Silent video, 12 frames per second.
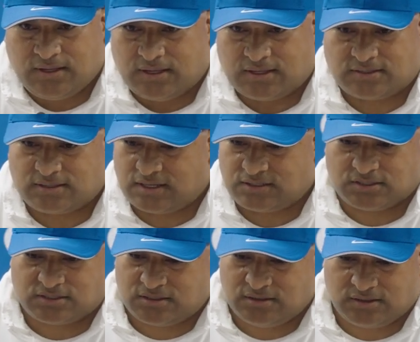it's not
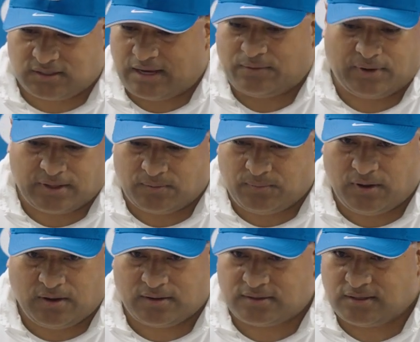just the guy running the
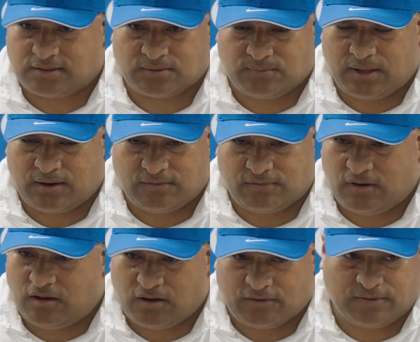ball, it's a matter of
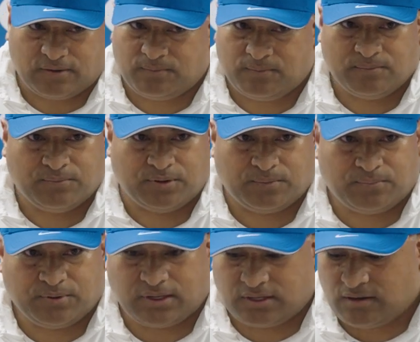all of it,
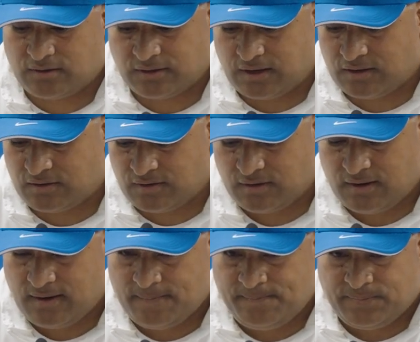putting it all together.
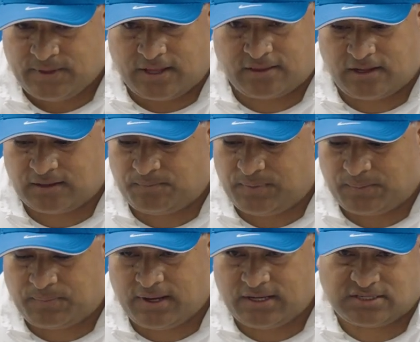I thought
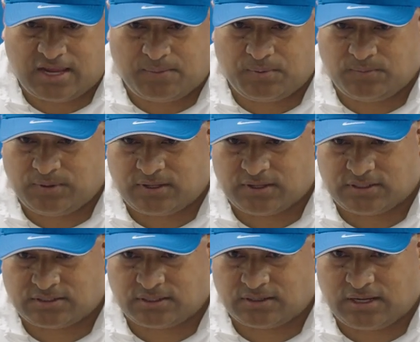big plays happened
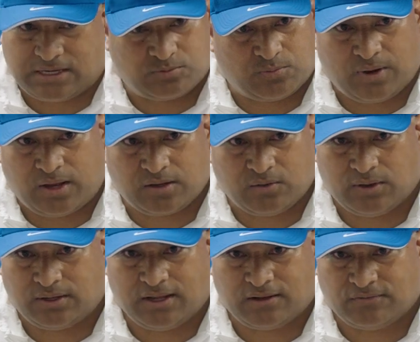because guys were blocking
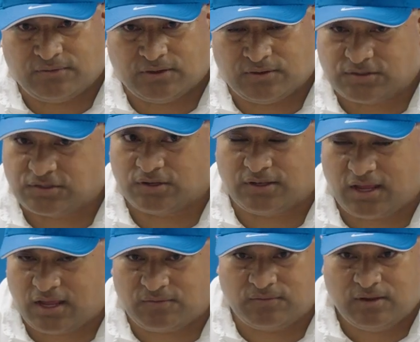well downfield. It's good to
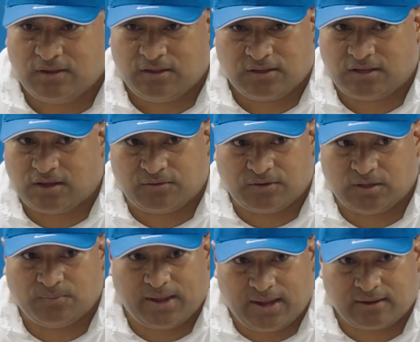have Keanu
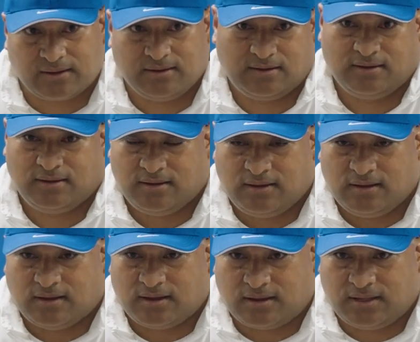Hill back.
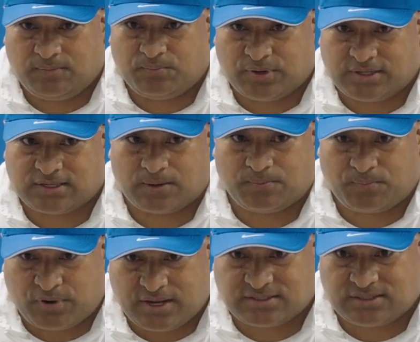He brings that
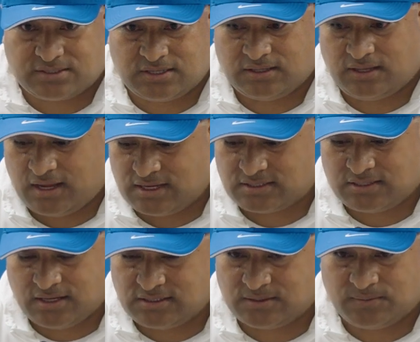presence and has
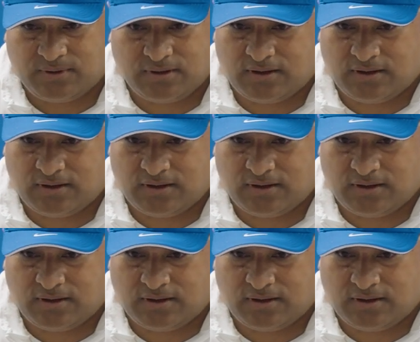tons of